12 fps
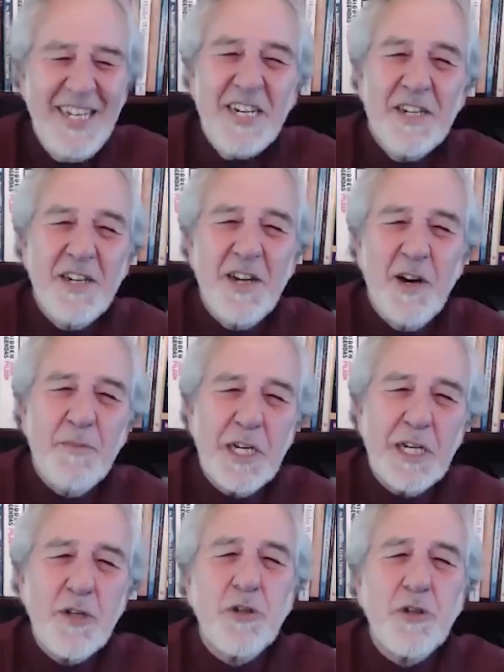No,
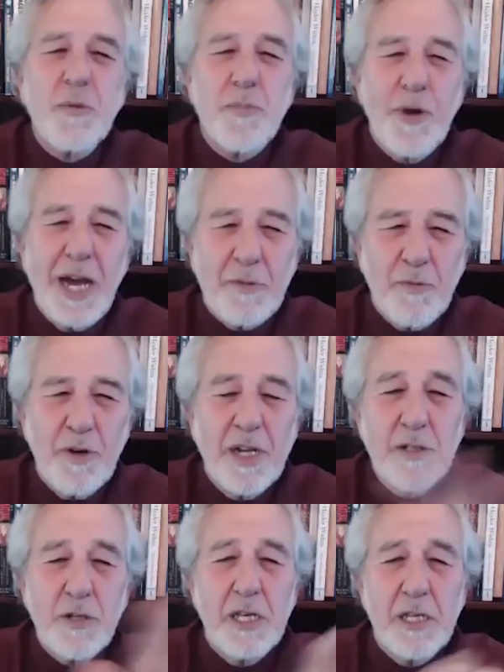just hold your breath. We'll
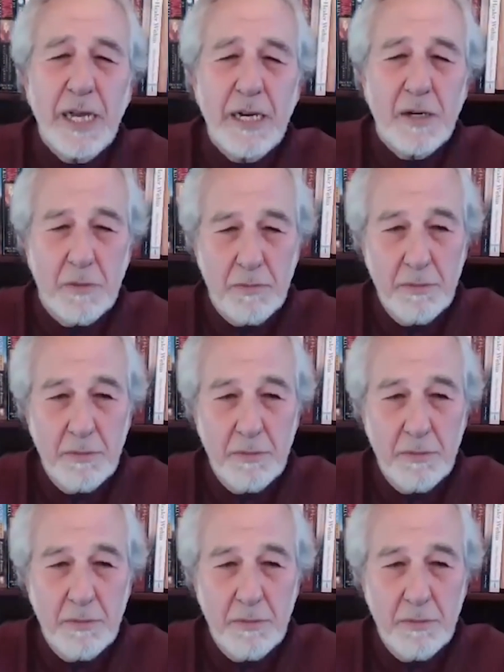get to you later.